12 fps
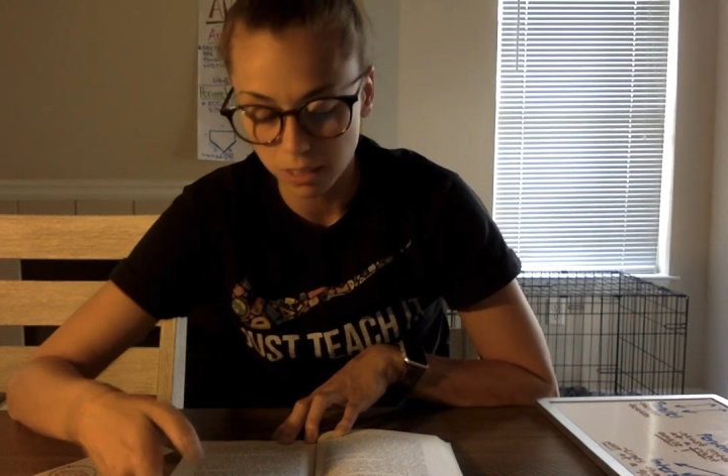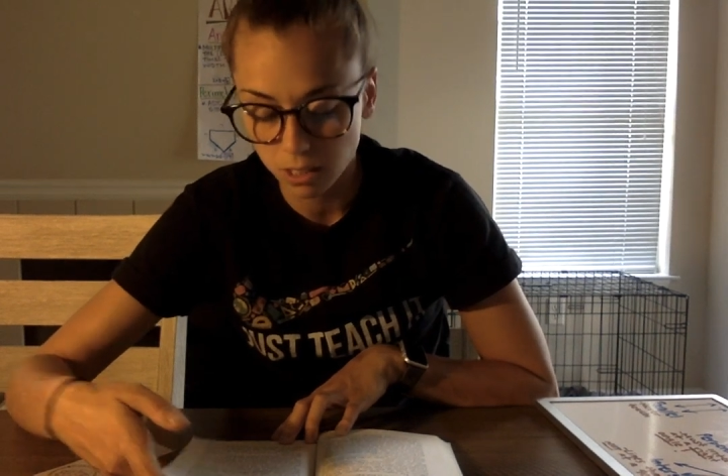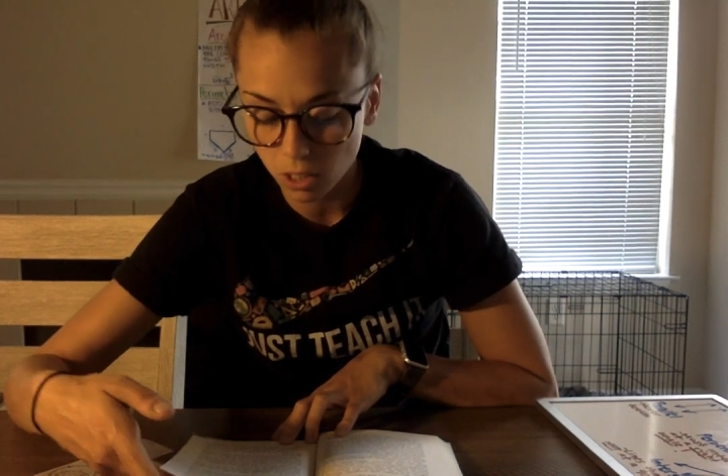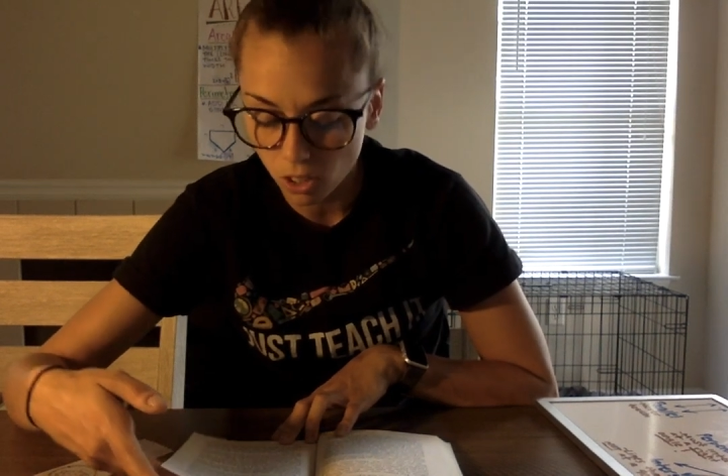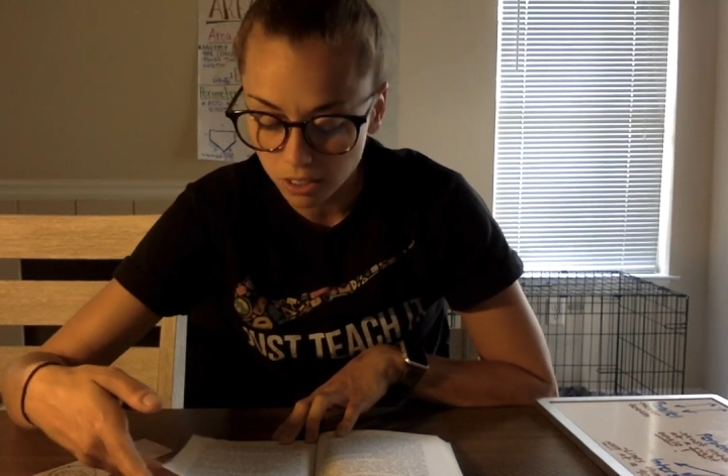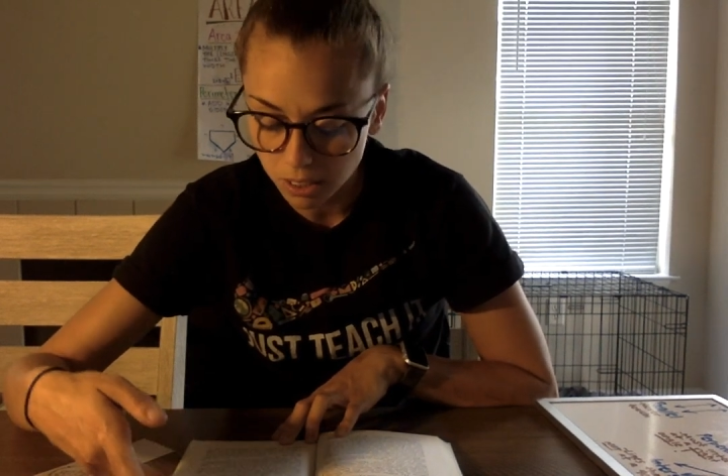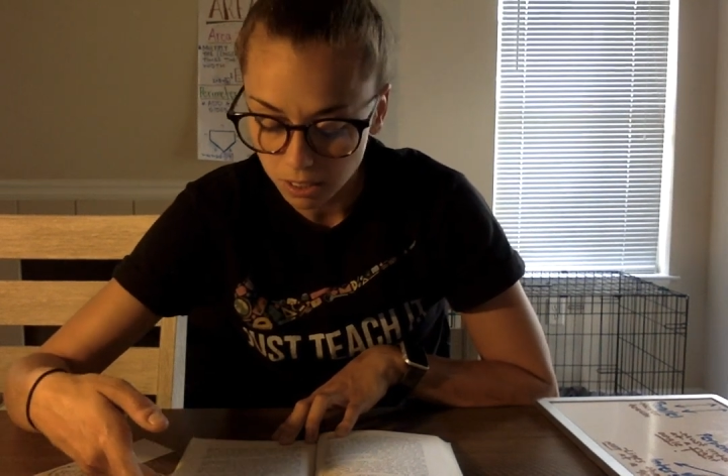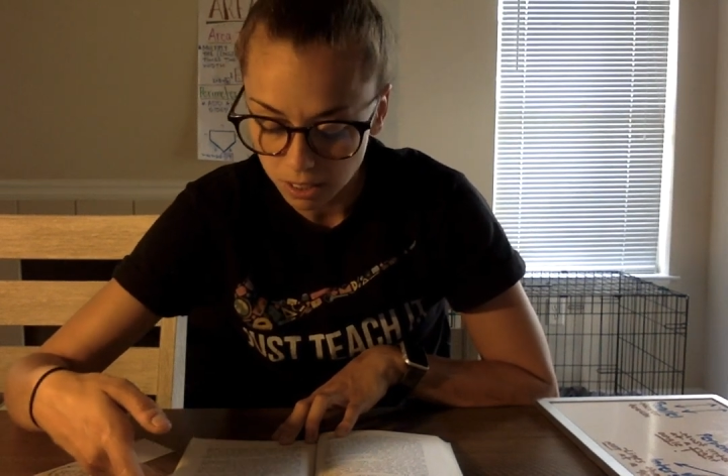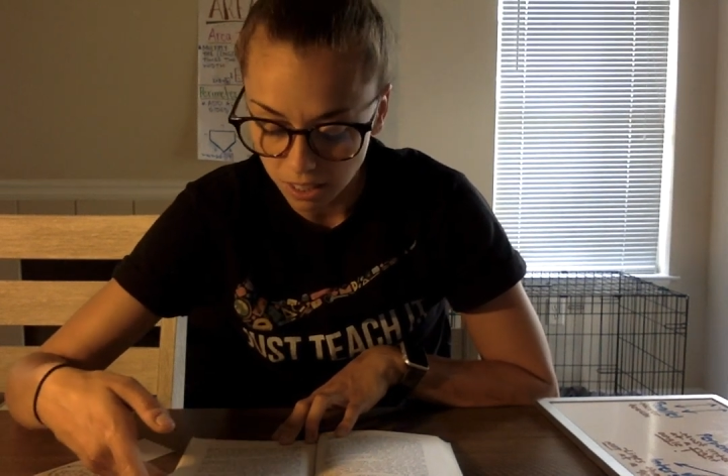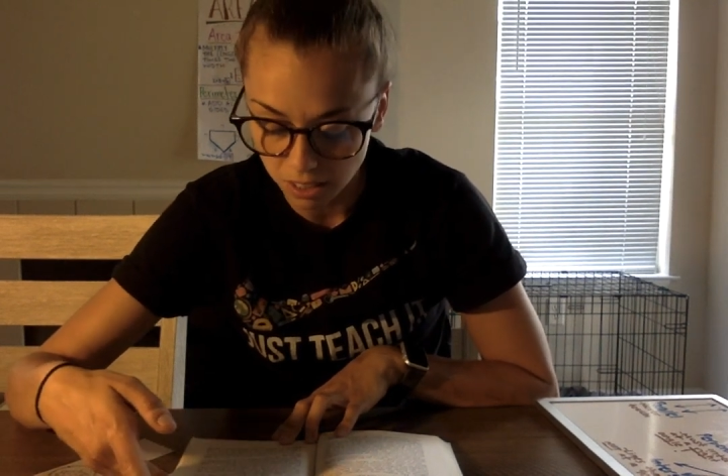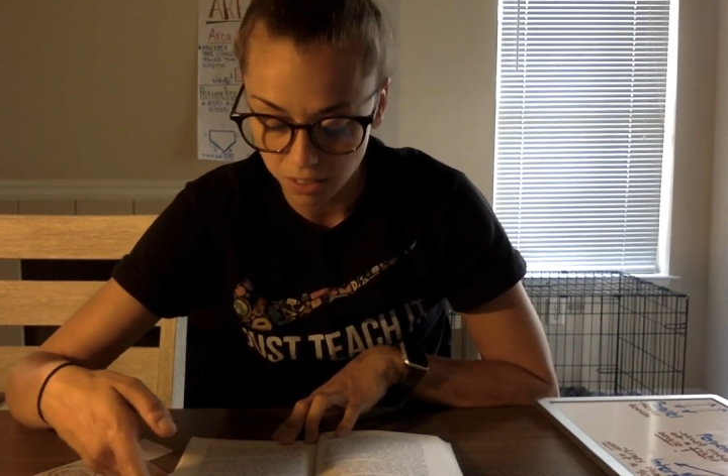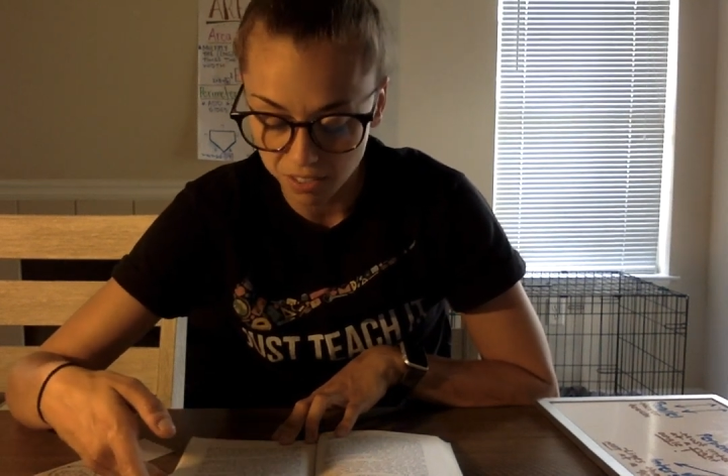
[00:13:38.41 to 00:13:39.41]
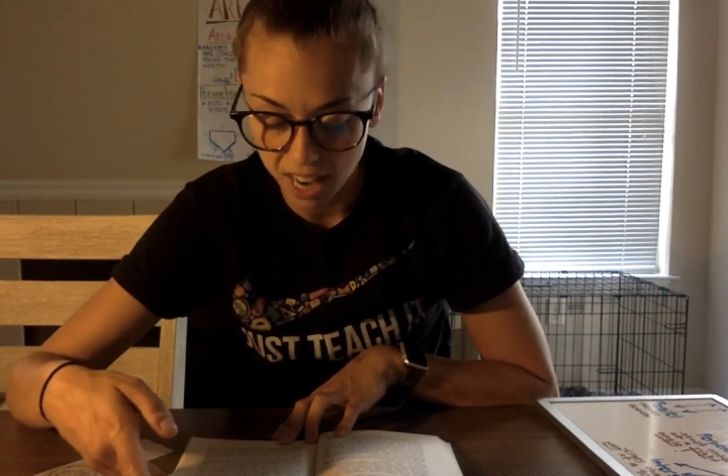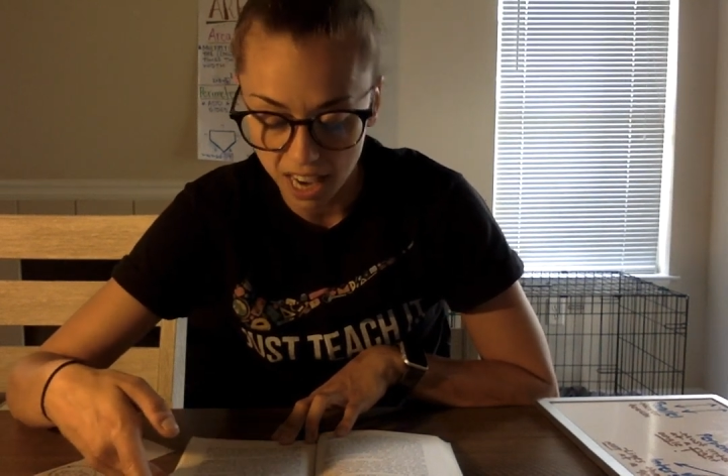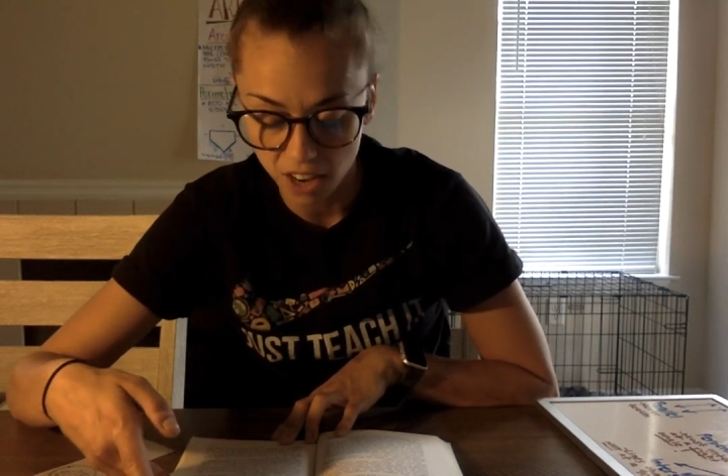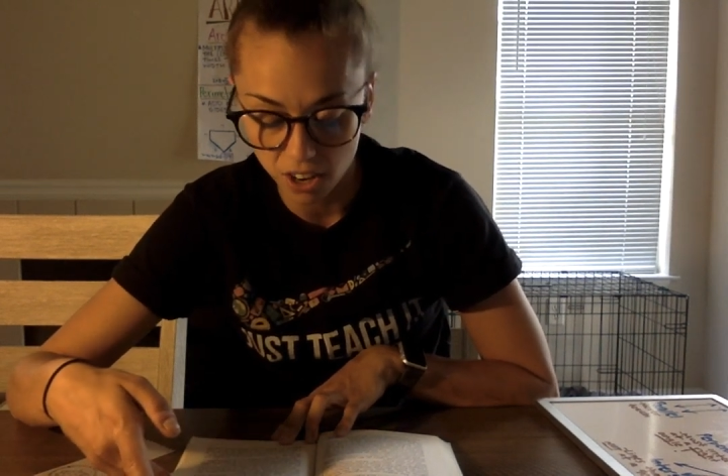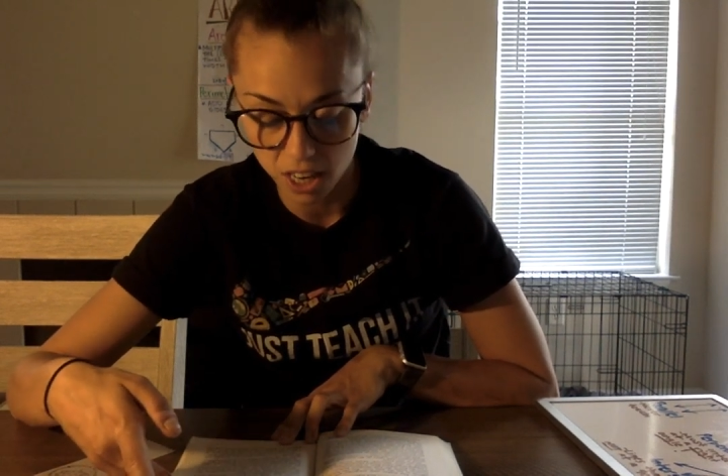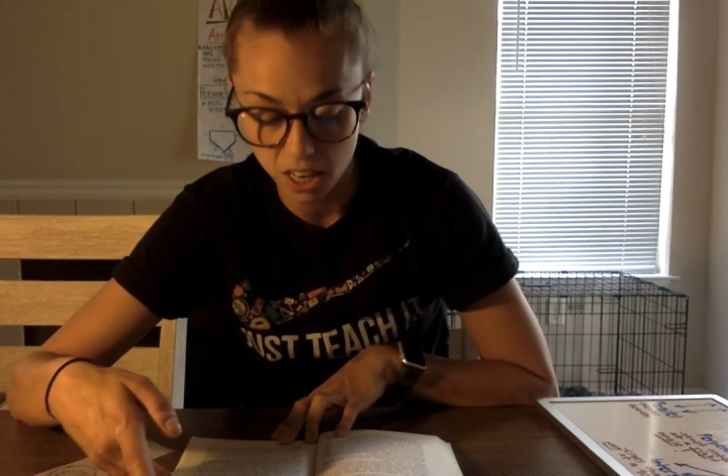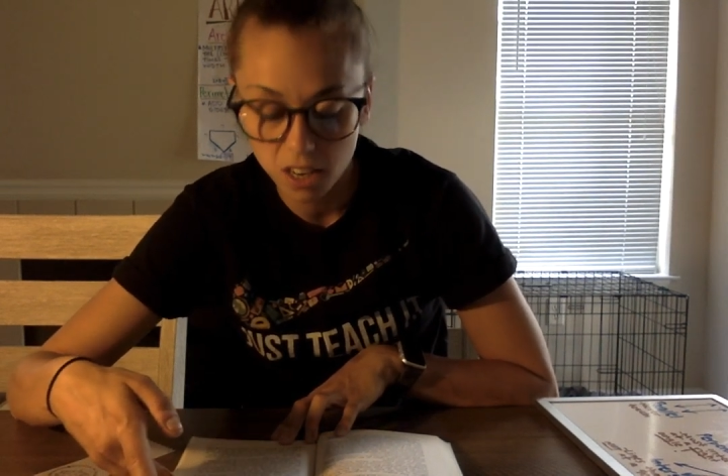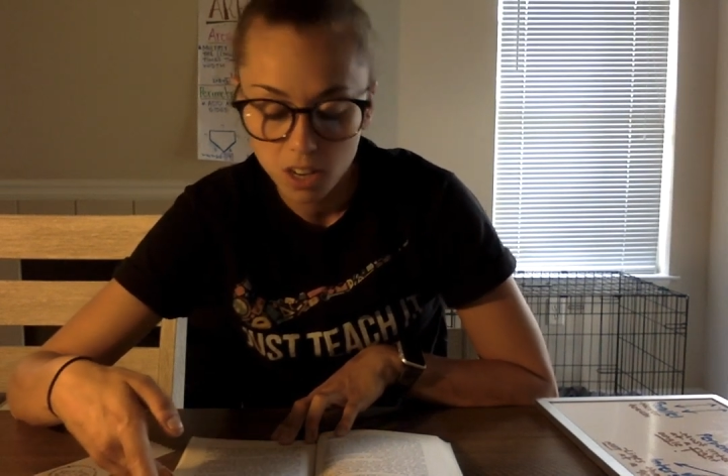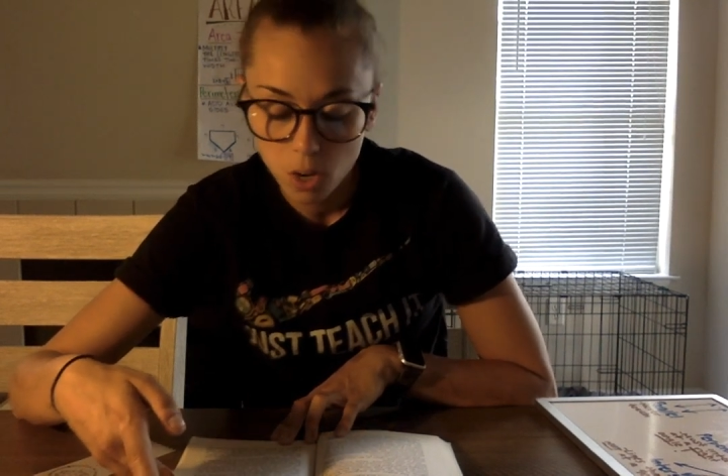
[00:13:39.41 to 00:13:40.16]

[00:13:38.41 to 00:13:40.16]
salty scent of herring